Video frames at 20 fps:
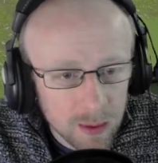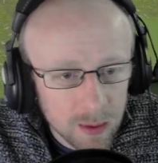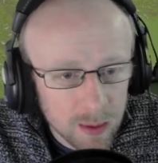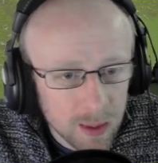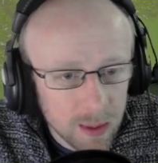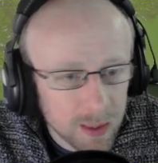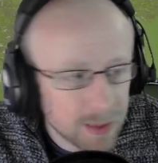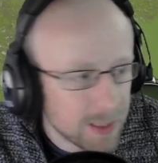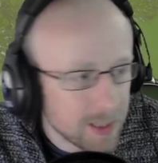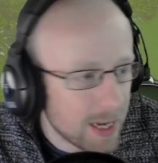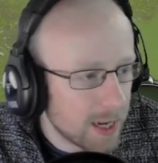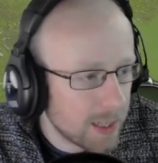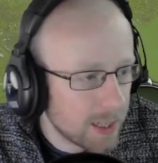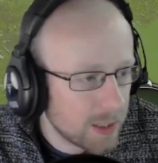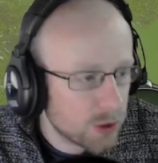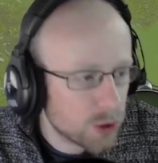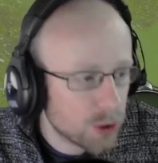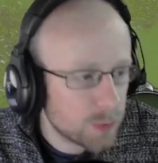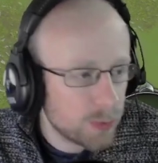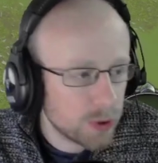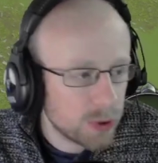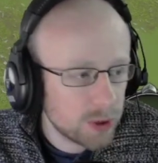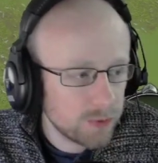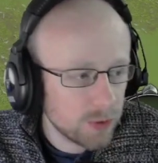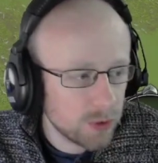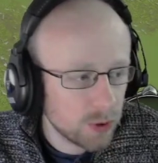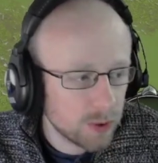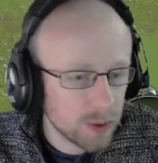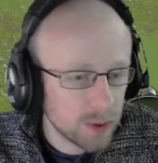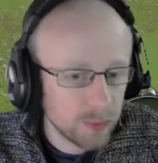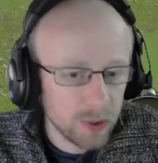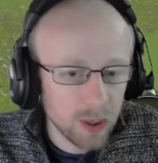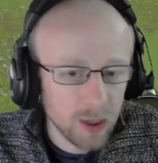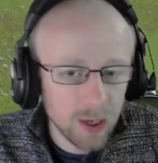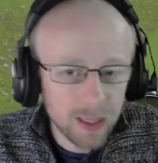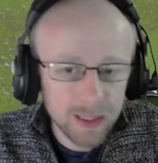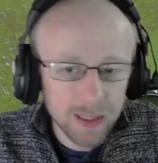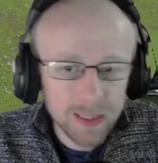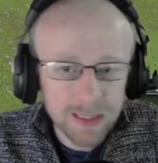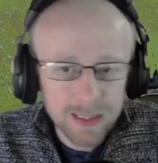Is that he does push forward and we've got
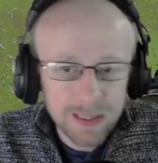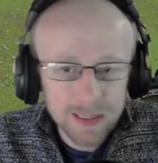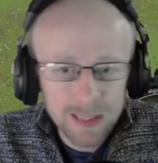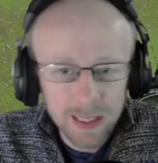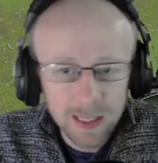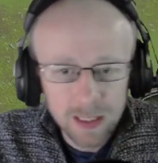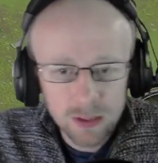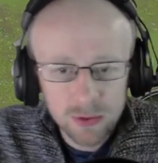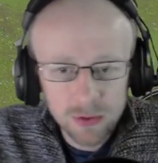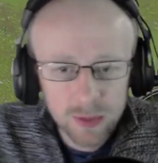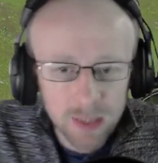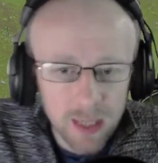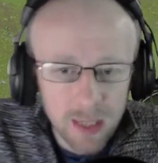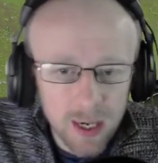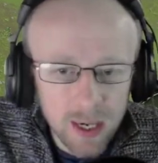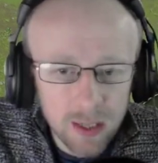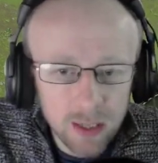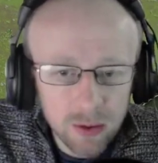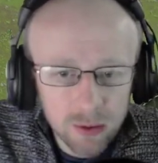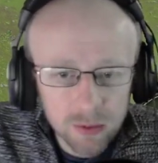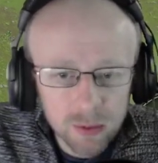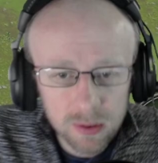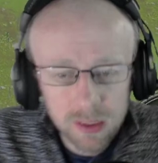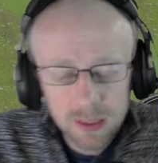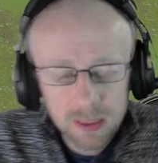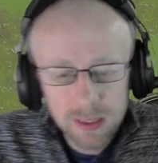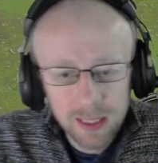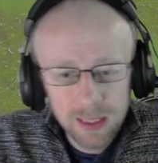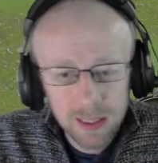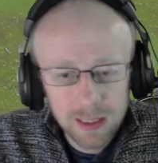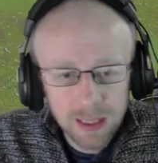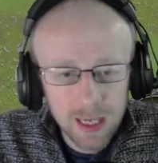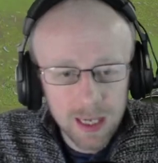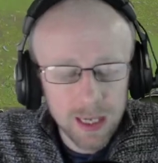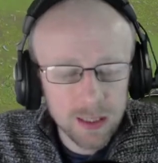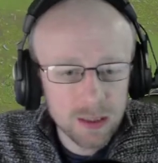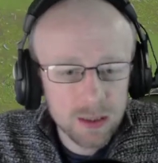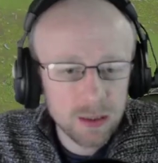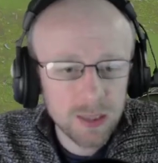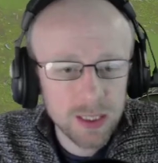at least a secondary line or a second
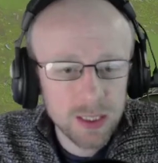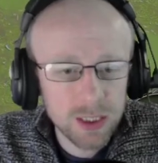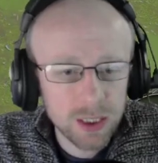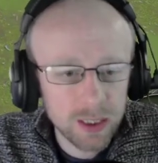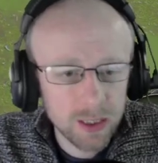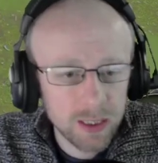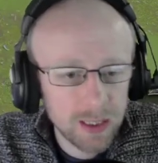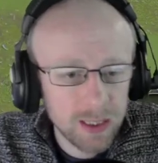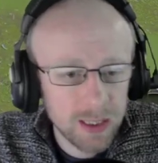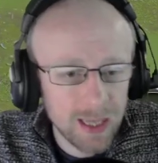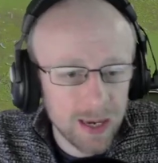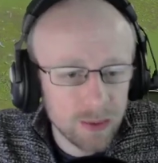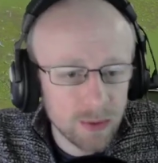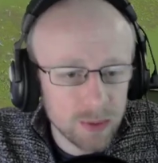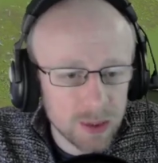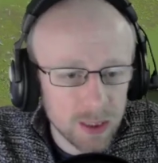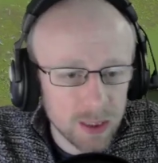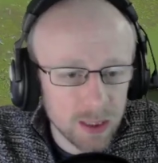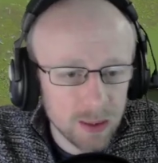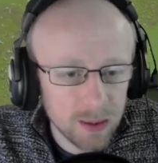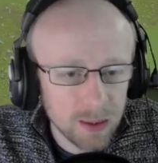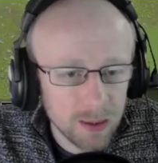line to actually counter.